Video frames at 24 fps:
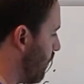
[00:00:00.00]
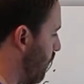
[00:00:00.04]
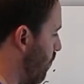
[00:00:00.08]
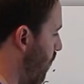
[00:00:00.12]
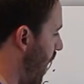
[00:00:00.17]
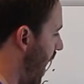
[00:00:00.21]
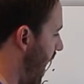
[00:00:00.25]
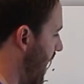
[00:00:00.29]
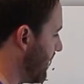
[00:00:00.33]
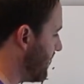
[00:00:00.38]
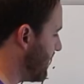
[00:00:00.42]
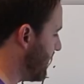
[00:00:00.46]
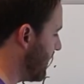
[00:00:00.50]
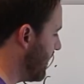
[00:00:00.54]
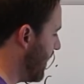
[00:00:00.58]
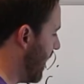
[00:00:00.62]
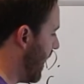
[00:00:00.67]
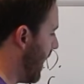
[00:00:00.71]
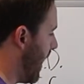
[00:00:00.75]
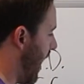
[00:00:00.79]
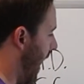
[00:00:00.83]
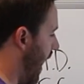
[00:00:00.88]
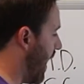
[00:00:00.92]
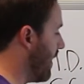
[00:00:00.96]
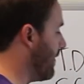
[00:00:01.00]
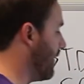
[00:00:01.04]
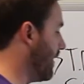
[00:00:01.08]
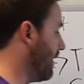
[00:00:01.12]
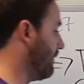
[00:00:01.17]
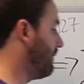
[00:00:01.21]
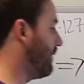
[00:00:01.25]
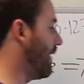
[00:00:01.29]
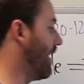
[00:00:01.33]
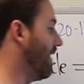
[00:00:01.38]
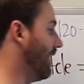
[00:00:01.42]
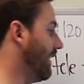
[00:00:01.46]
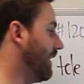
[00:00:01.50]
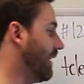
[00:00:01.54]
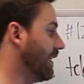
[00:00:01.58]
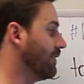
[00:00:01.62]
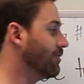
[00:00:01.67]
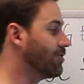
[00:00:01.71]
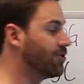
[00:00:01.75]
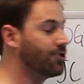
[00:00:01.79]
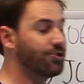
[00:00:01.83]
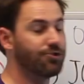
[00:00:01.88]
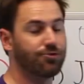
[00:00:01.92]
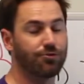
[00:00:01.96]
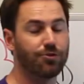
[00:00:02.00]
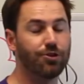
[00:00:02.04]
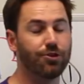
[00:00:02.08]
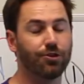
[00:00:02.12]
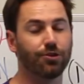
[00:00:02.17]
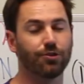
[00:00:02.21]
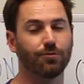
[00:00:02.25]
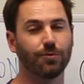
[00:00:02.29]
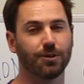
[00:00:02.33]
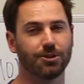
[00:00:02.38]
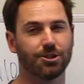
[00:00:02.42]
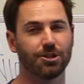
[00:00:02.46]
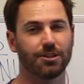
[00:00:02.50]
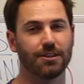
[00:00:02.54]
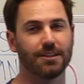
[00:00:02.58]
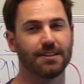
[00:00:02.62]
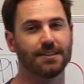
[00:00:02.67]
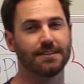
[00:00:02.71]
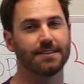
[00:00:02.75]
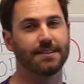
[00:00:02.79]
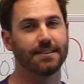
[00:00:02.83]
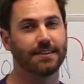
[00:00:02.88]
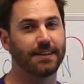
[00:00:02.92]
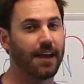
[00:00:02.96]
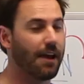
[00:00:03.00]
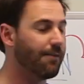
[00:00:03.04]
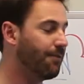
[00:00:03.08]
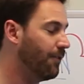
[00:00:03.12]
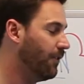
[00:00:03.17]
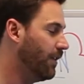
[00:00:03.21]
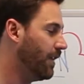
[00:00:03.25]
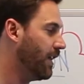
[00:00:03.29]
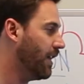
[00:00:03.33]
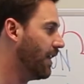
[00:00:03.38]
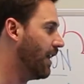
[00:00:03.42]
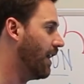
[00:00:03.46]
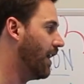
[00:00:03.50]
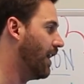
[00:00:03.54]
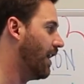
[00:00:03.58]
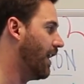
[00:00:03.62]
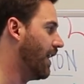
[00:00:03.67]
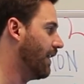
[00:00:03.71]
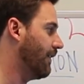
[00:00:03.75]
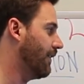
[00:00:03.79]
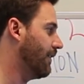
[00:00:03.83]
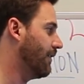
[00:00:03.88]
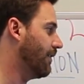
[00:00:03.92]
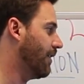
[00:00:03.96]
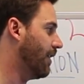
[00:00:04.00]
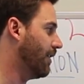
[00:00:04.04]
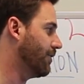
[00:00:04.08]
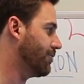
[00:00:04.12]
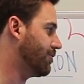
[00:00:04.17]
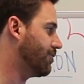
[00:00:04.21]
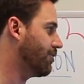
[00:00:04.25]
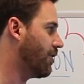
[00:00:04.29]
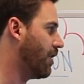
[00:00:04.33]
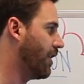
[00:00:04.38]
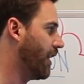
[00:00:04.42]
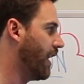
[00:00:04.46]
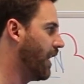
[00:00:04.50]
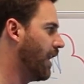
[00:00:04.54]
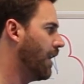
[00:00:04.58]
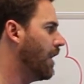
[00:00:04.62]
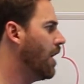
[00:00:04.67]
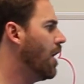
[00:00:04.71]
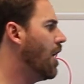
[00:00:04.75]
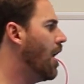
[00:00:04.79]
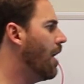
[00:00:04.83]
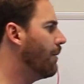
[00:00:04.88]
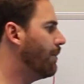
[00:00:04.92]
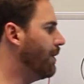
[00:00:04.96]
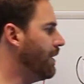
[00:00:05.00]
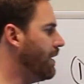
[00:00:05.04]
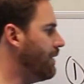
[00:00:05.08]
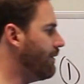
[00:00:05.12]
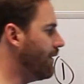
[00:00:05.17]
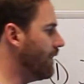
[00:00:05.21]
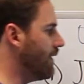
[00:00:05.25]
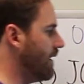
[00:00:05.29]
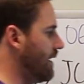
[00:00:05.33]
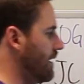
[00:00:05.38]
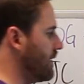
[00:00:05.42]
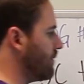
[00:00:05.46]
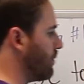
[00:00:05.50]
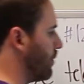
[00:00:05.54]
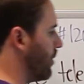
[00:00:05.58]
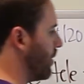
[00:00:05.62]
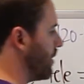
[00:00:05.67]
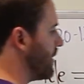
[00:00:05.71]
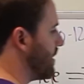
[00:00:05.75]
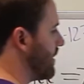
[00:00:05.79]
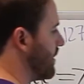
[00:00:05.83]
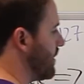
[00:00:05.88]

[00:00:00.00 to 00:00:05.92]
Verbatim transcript: rest, and then finally construed, which is definitely uh, a strong hint. But even these words,